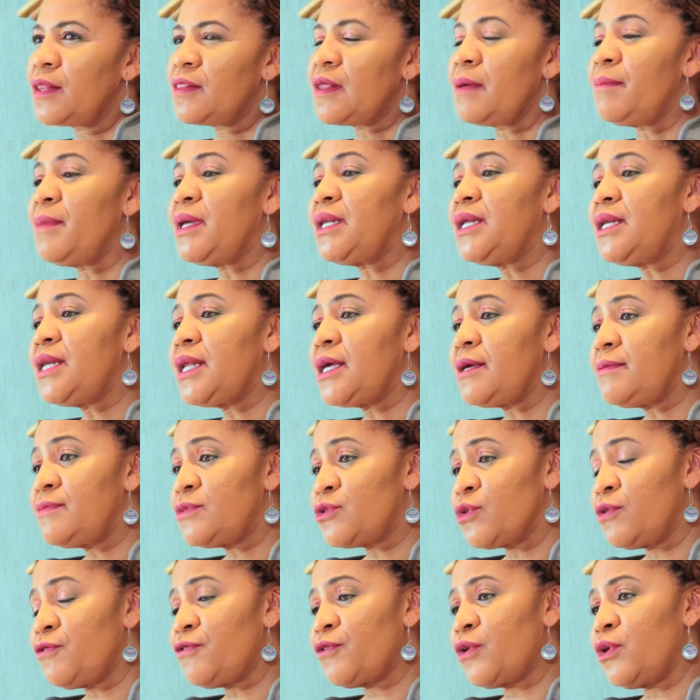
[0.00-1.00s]
There are many
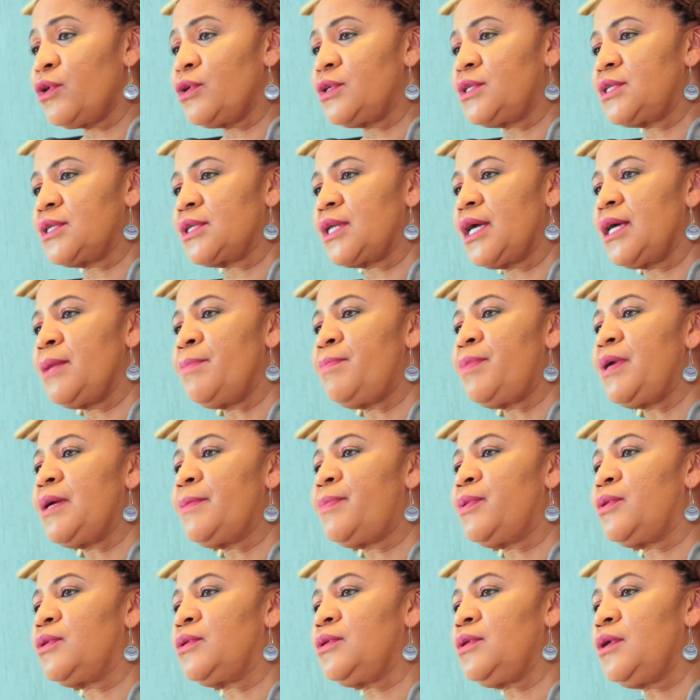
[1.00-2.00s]
names of God, and
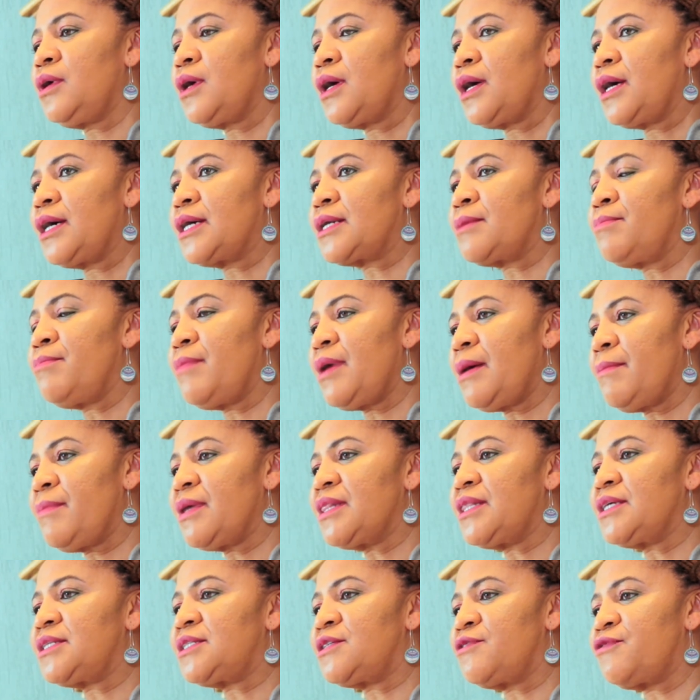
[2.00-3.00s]
people
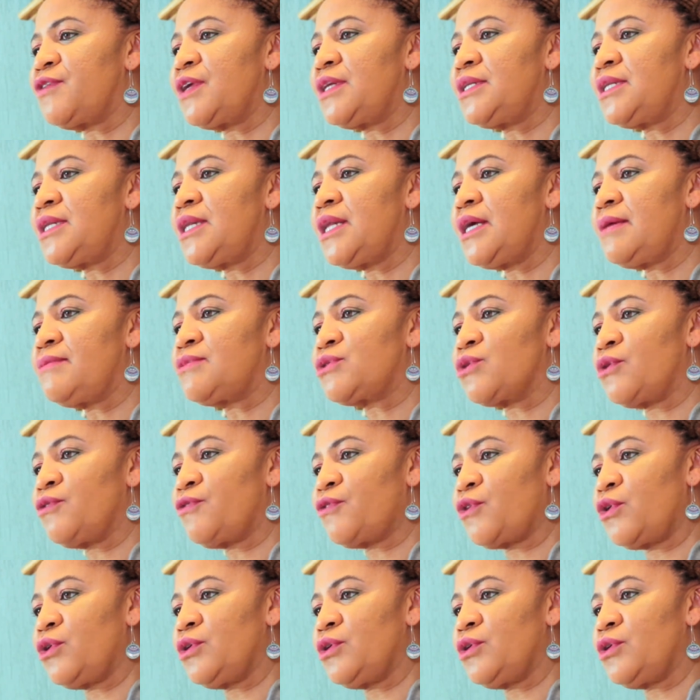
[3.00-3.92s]
remember the different names of